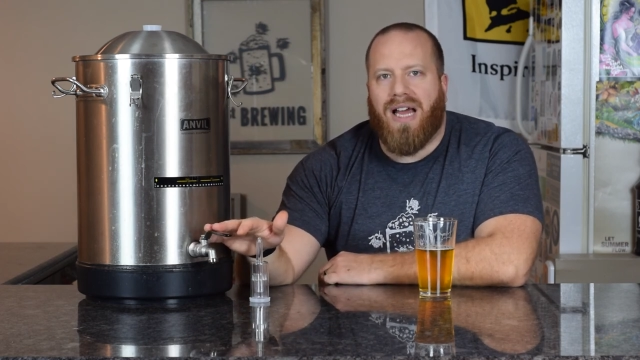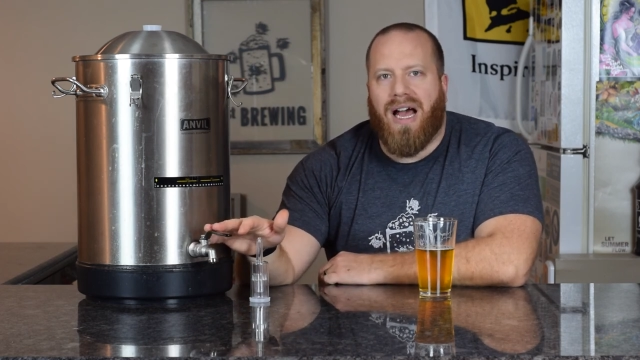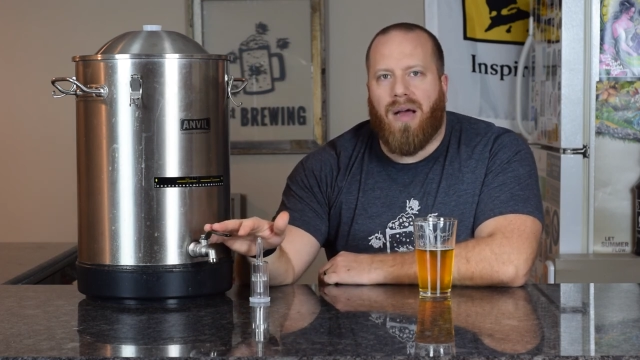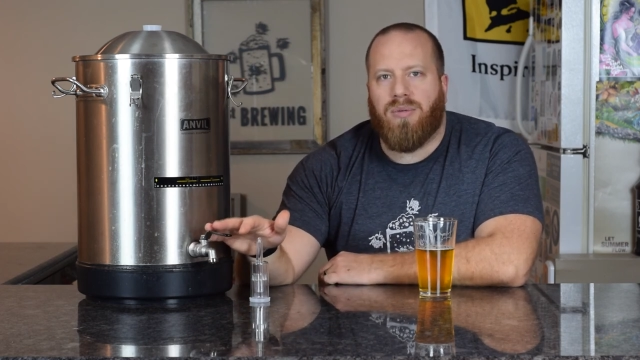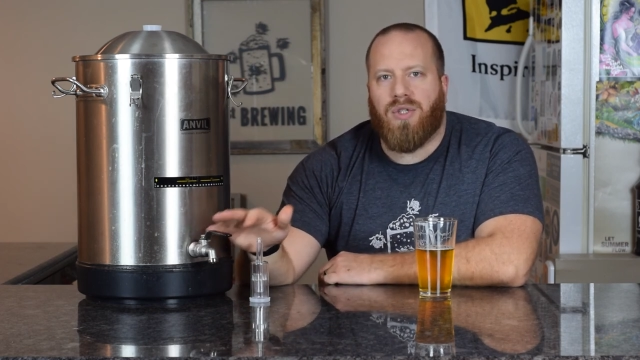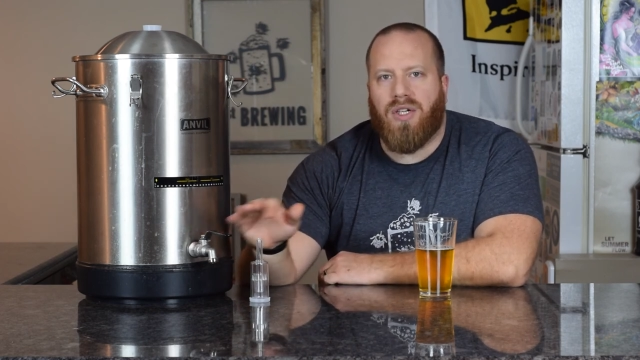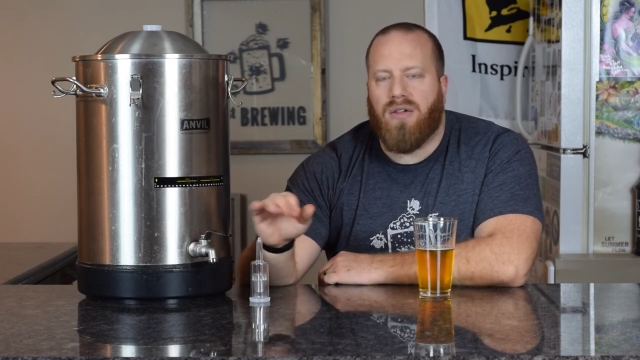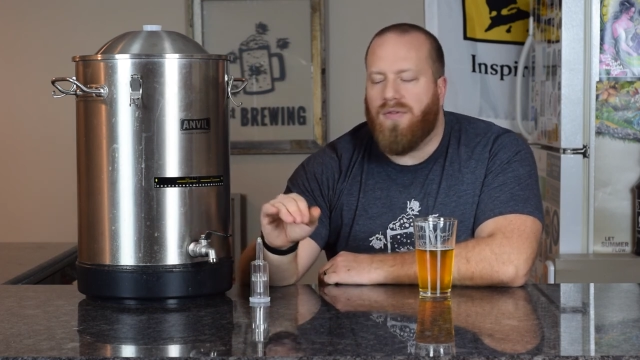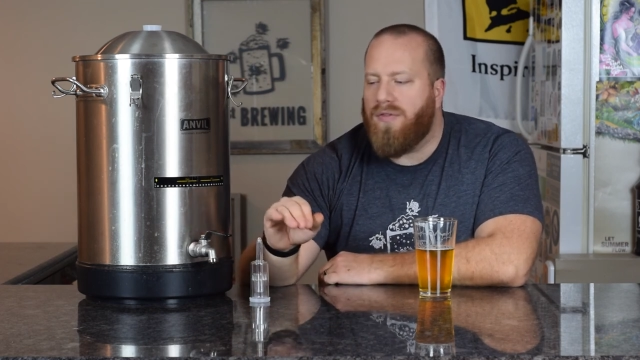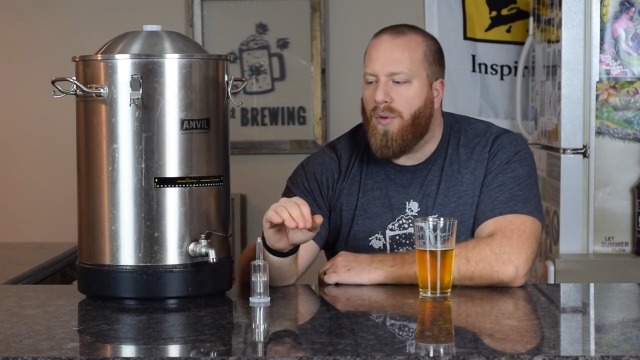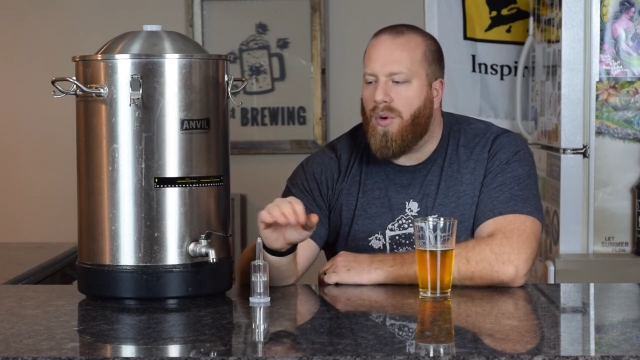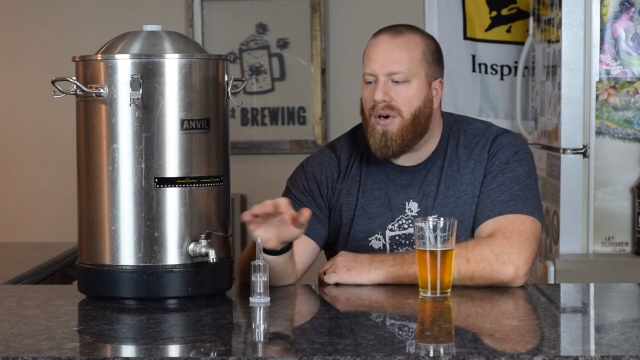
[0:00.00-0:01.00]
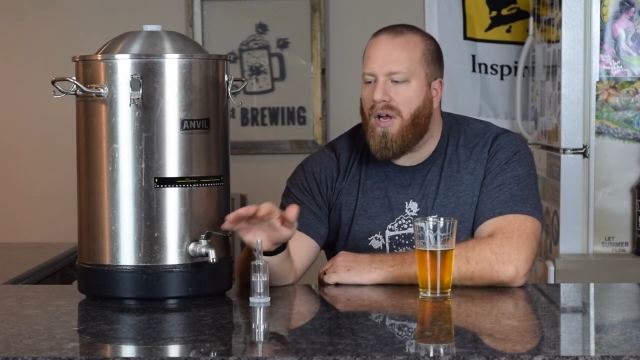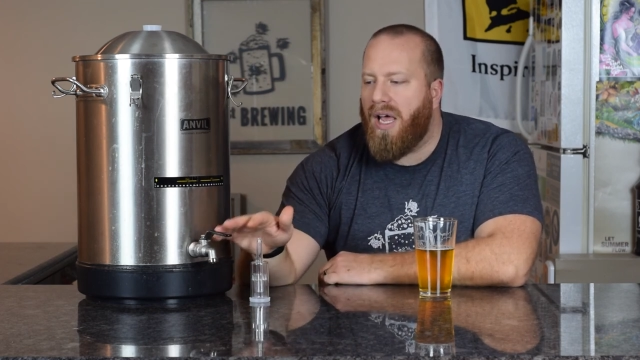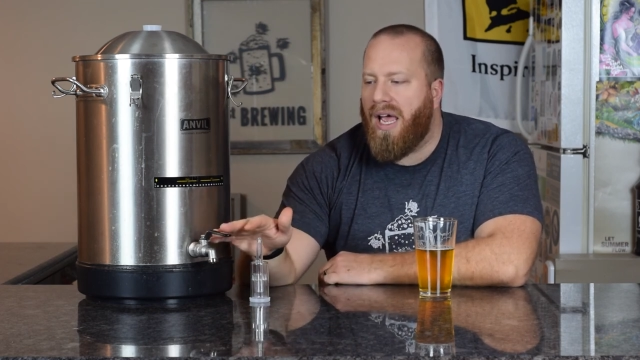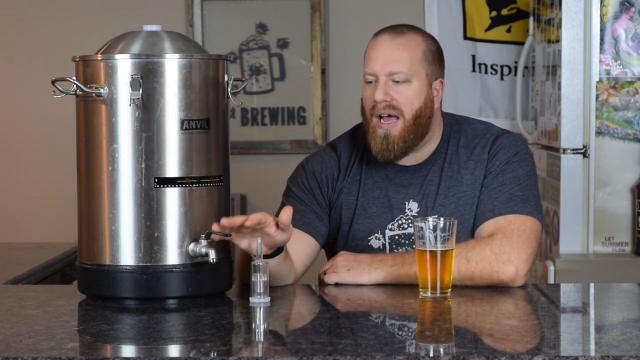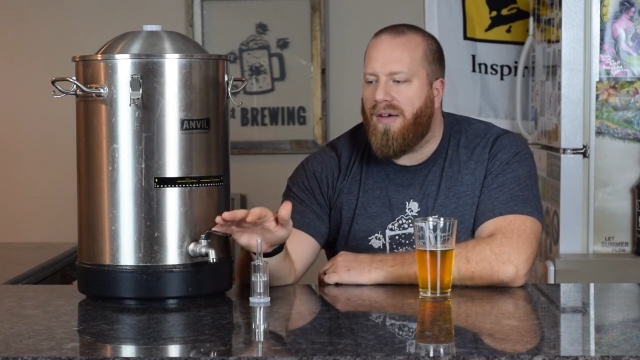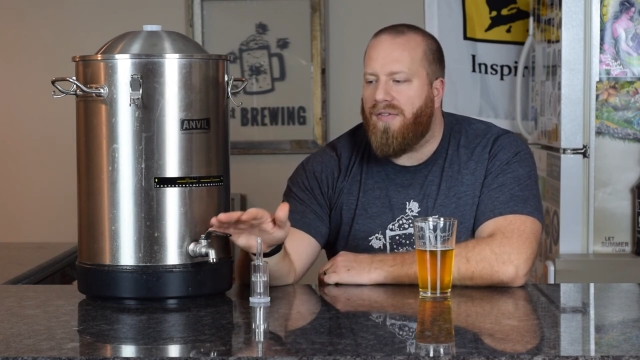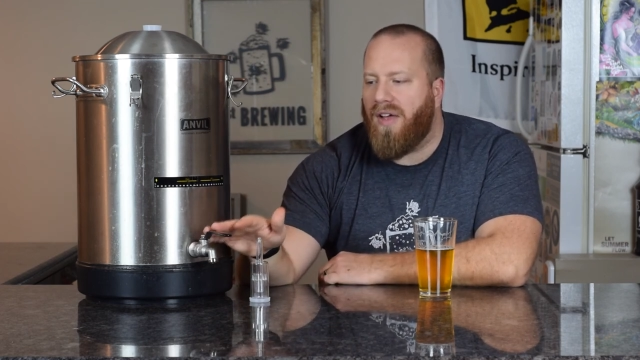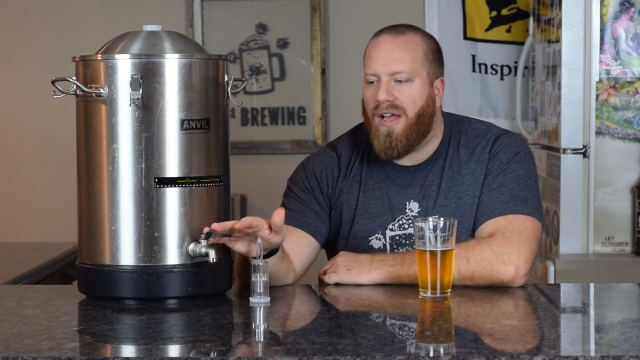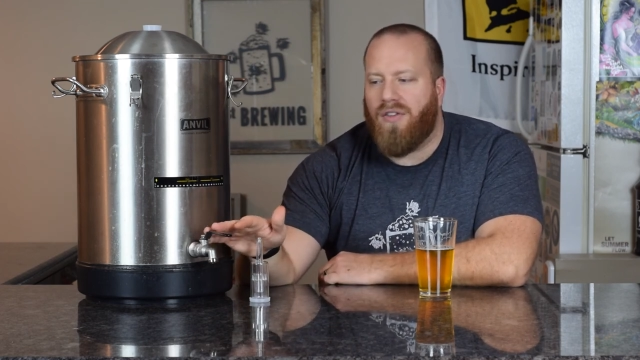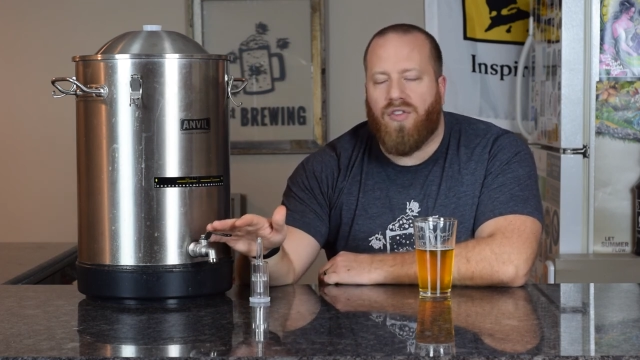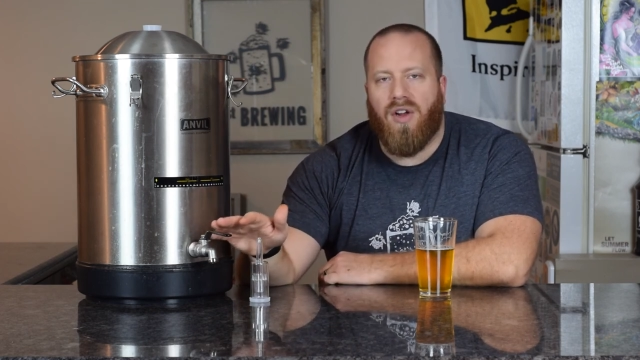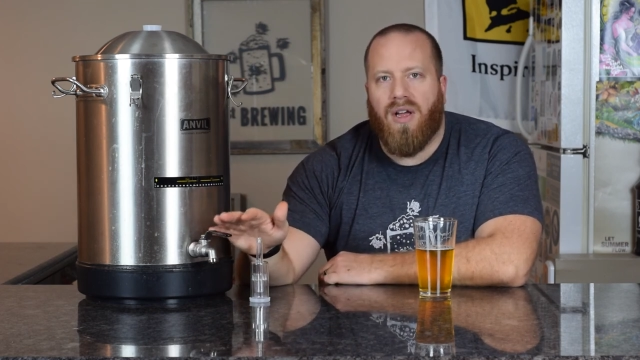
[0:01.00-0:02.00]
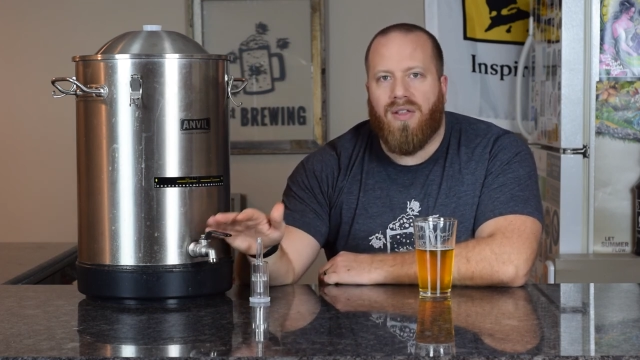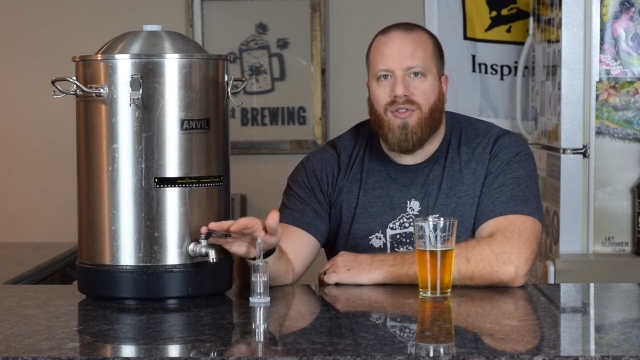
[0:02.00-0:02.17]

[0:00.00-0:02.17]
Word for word: option for a half inch